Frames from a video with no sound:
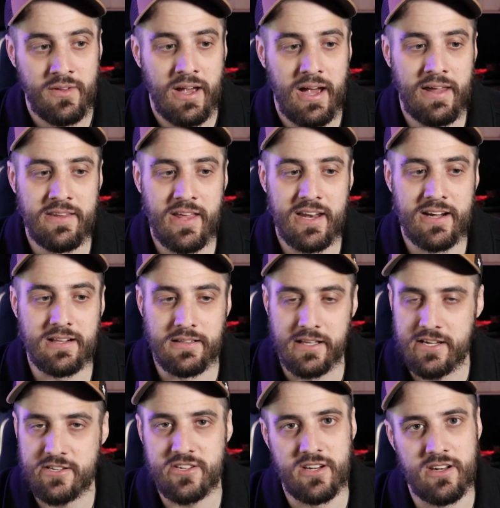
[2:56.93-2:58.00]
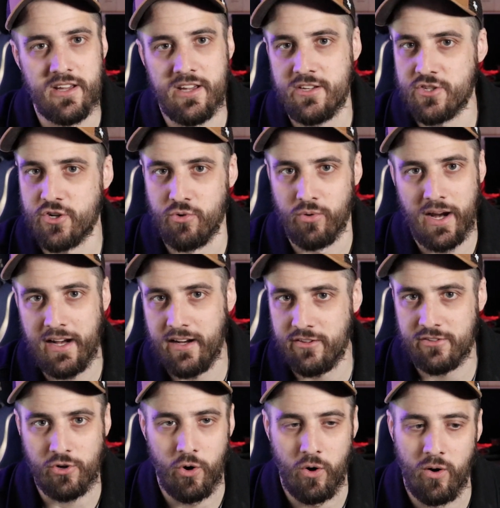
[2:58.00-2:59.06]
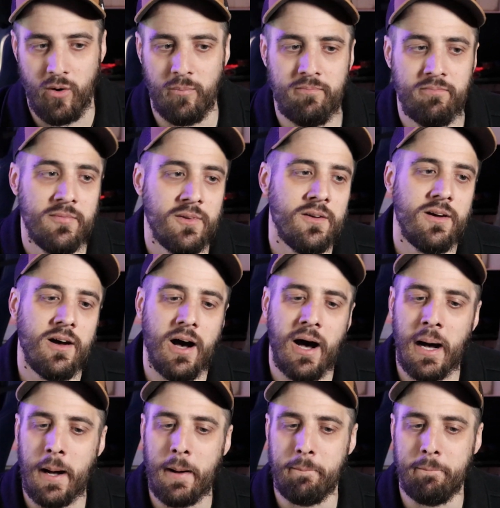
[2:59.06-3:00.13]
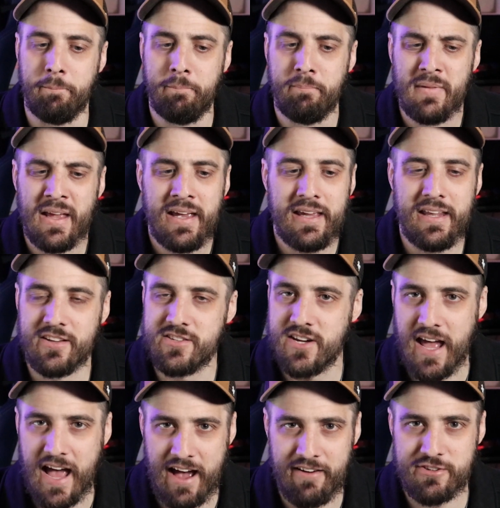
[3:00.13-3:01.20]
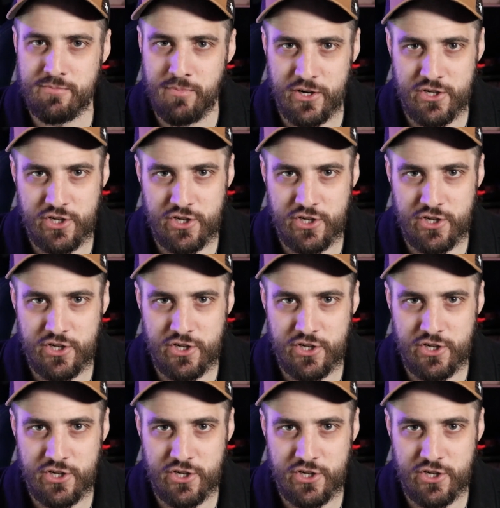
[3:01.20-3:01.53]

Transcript: And then Gleeson is great as Colm. He doesn't have as much